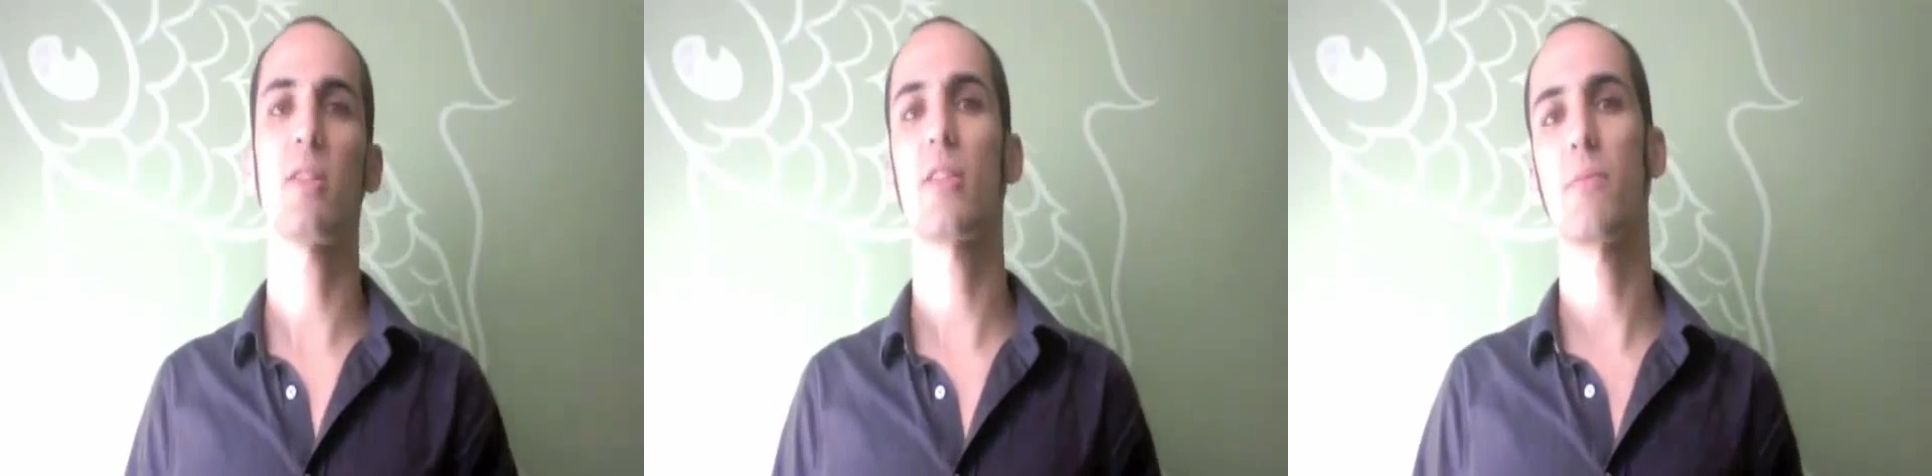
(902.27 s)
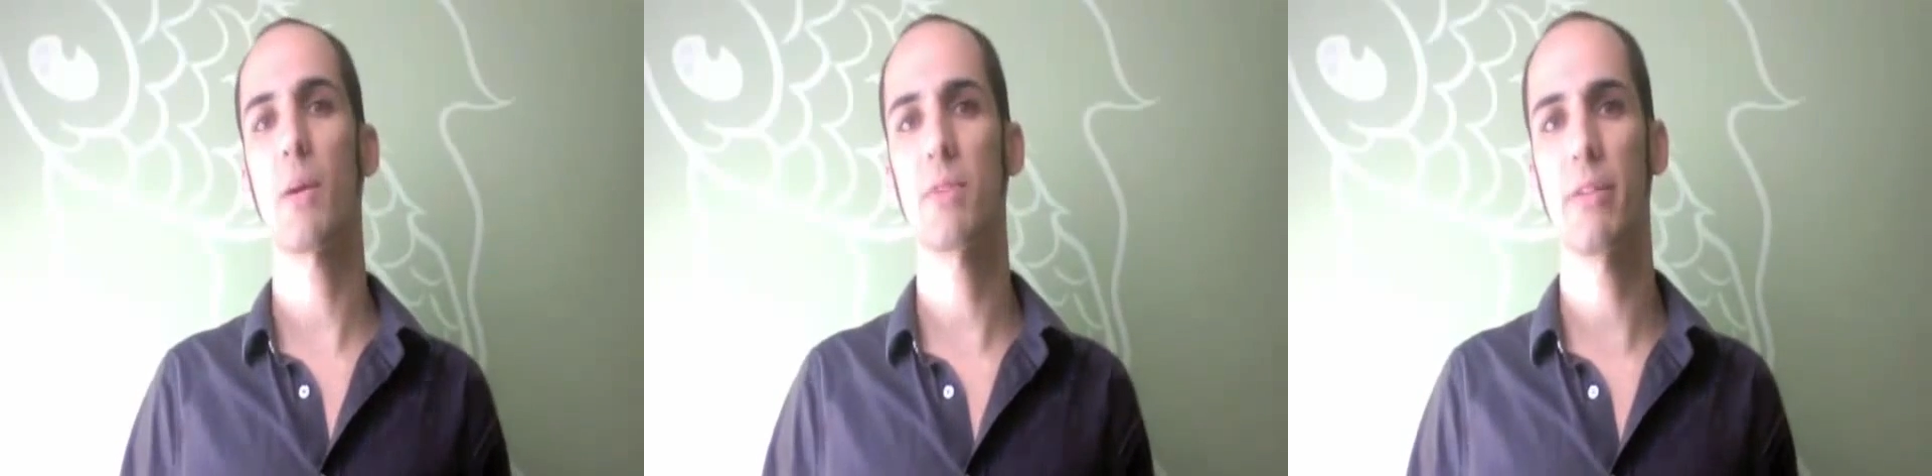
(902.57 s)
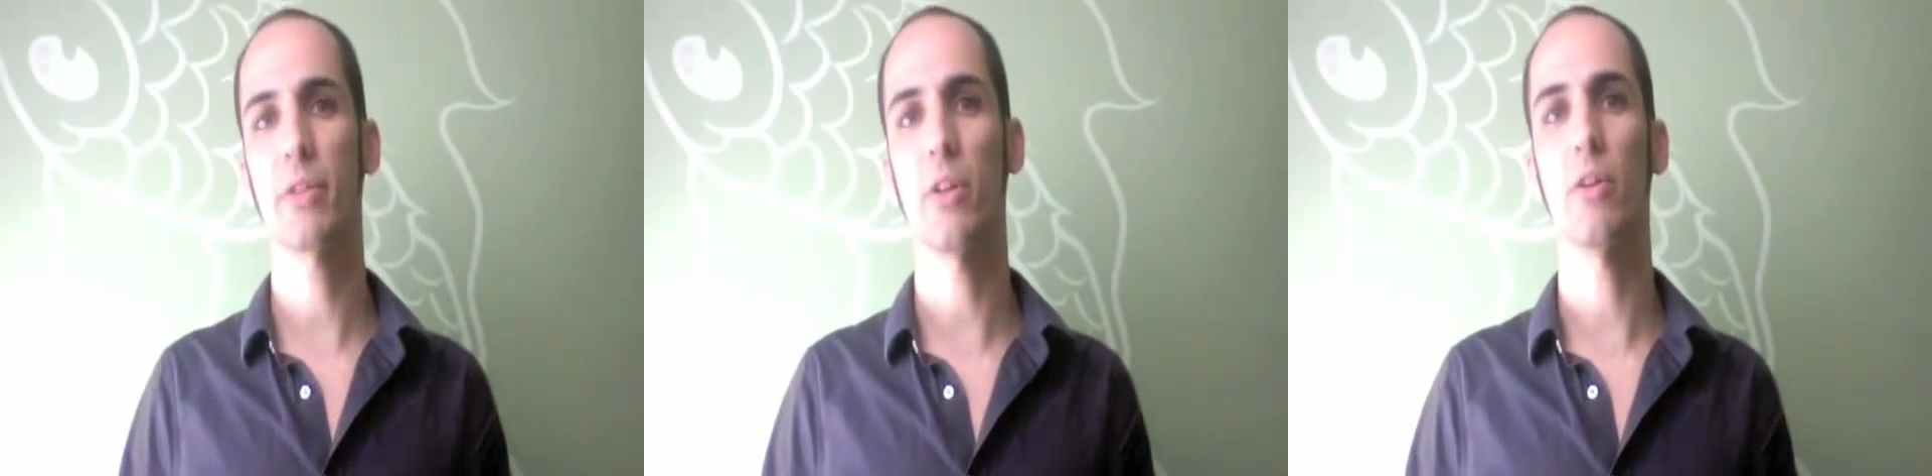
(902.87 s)
is sometimes
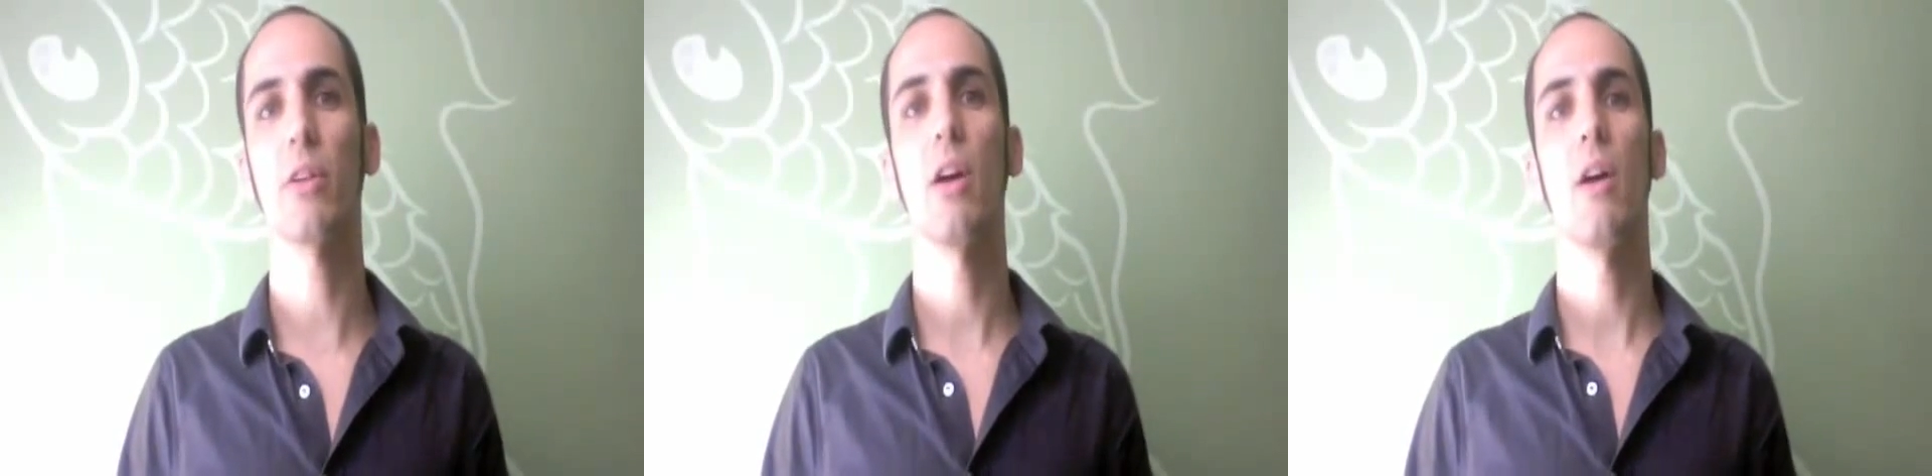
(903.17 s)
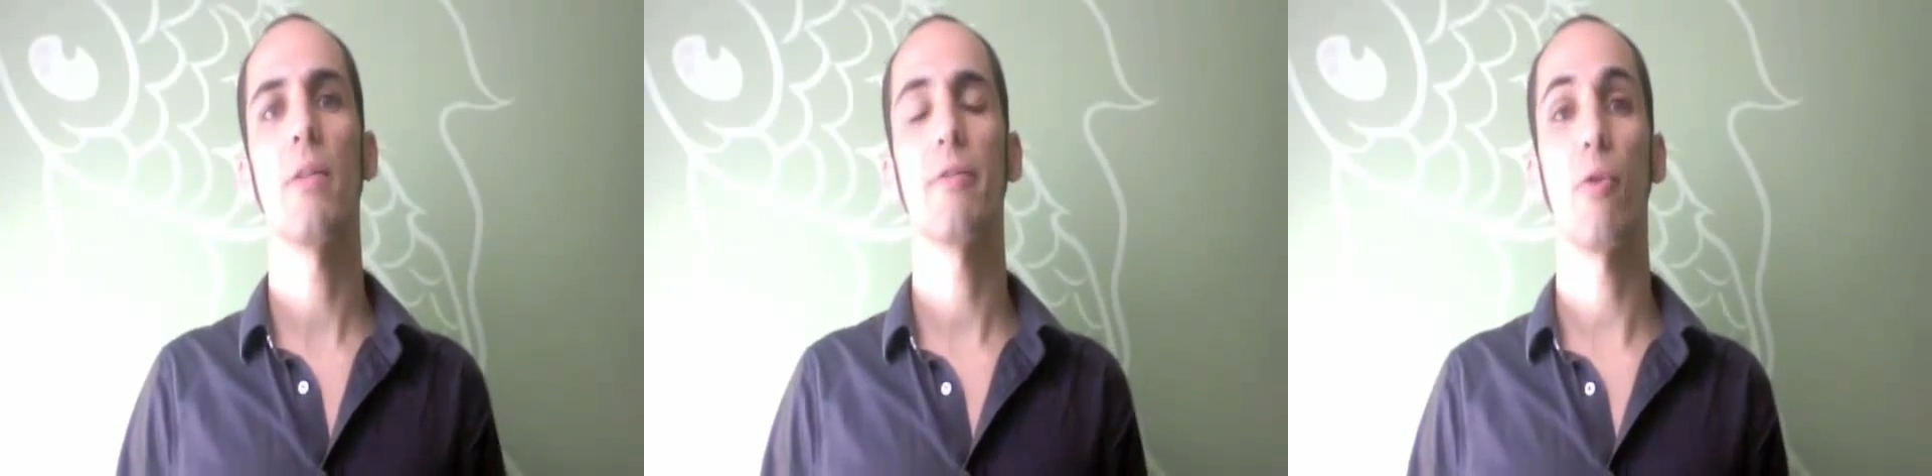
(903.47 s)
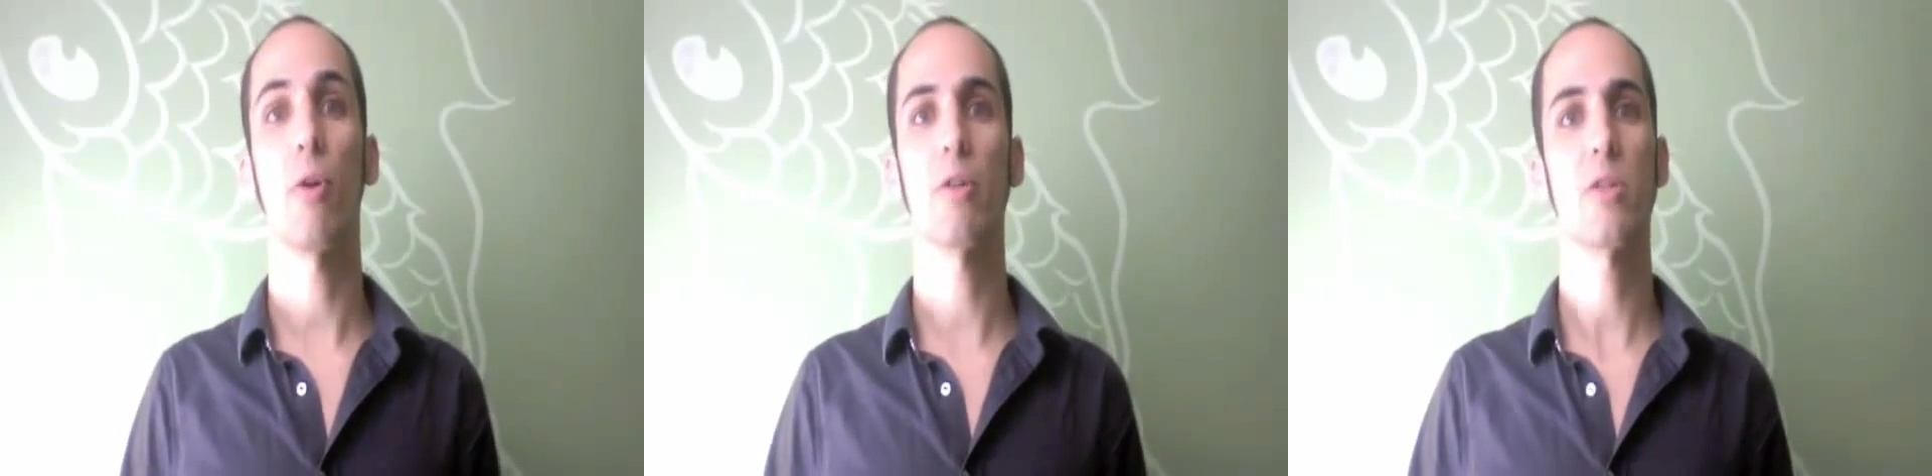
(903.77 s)
difficult
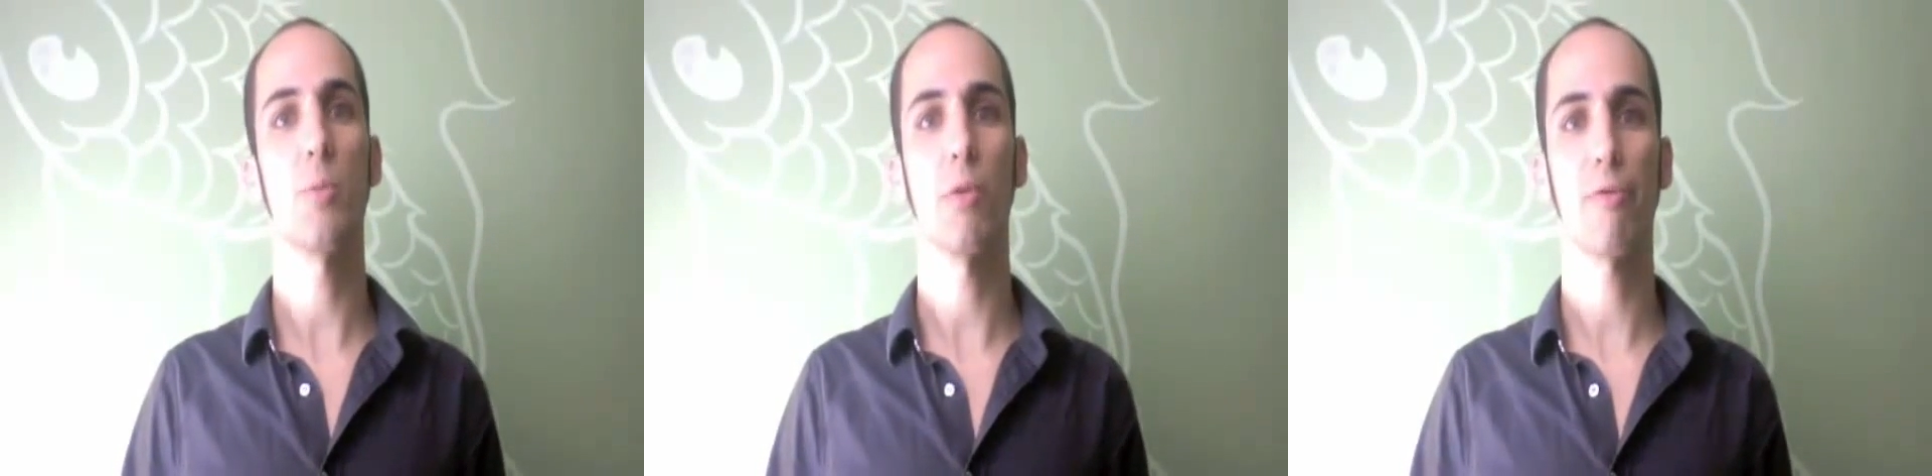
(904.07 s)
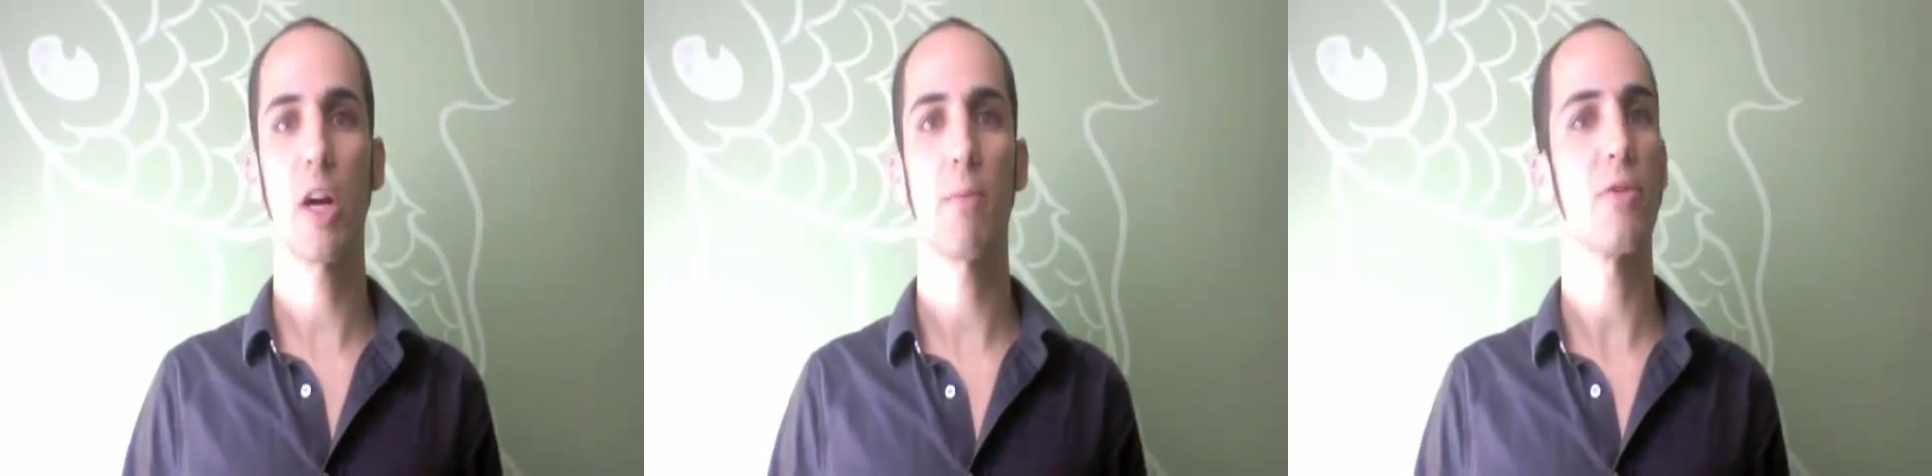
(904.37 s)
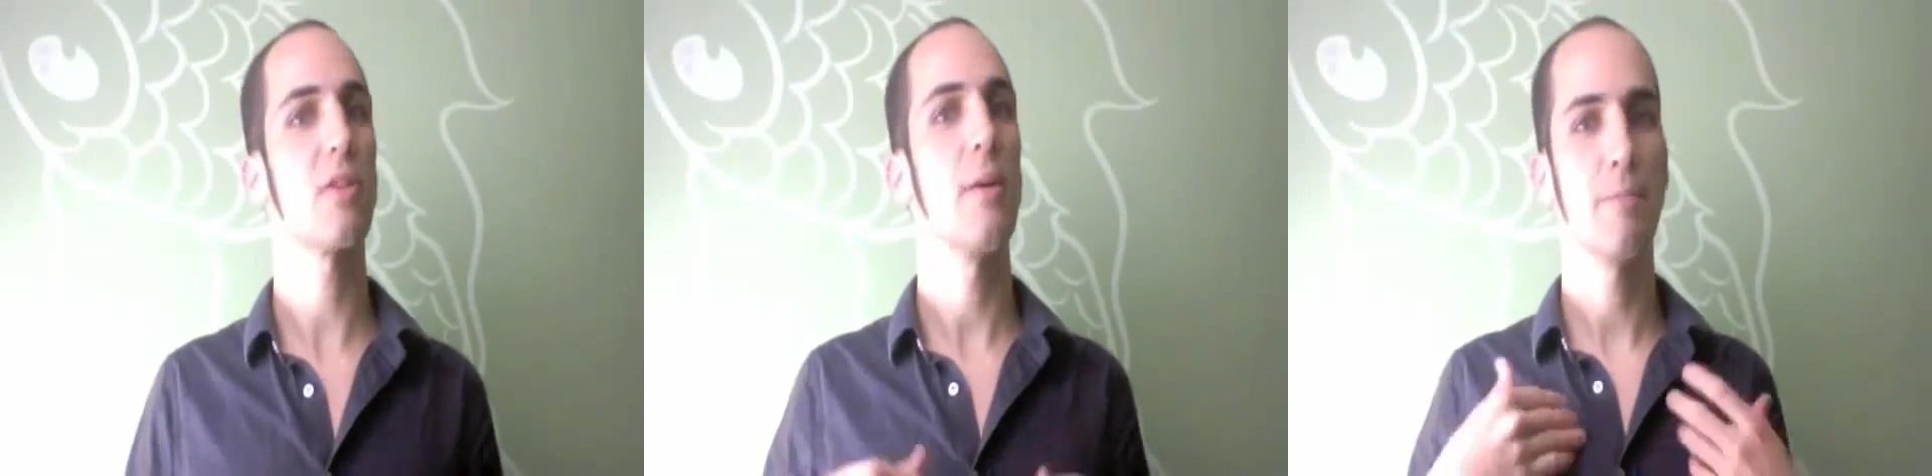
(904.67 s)
for super
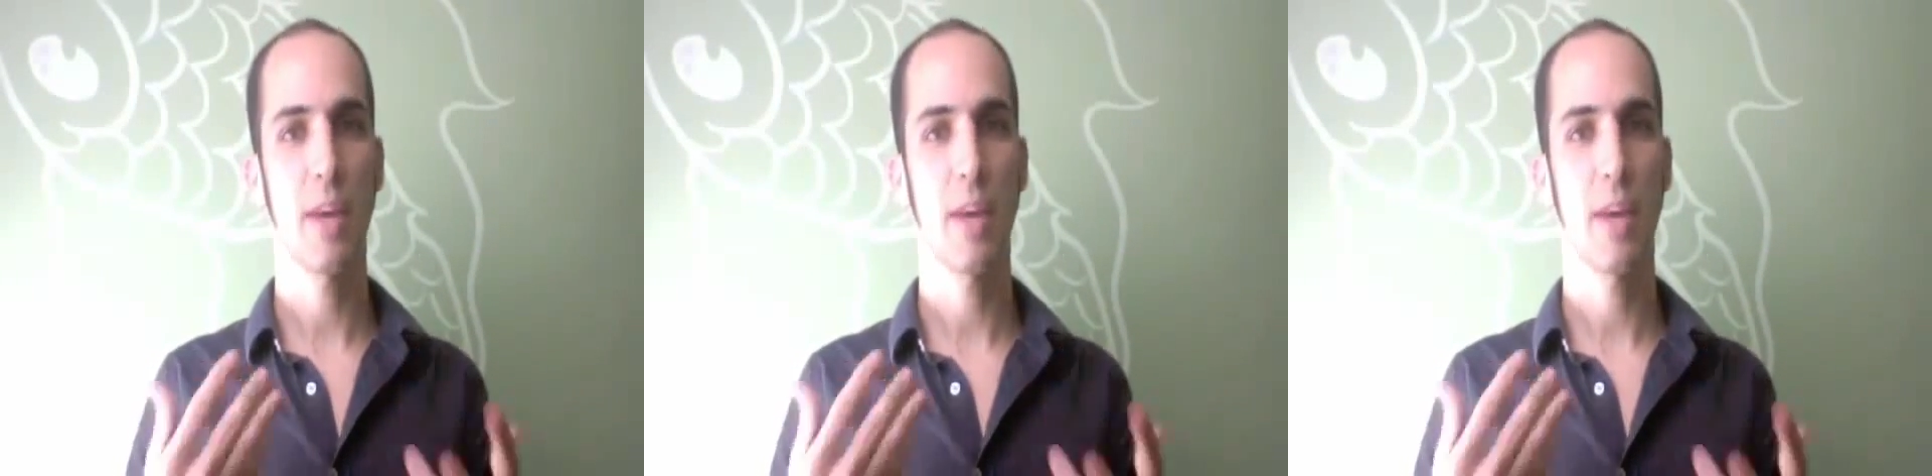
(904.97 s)
framers.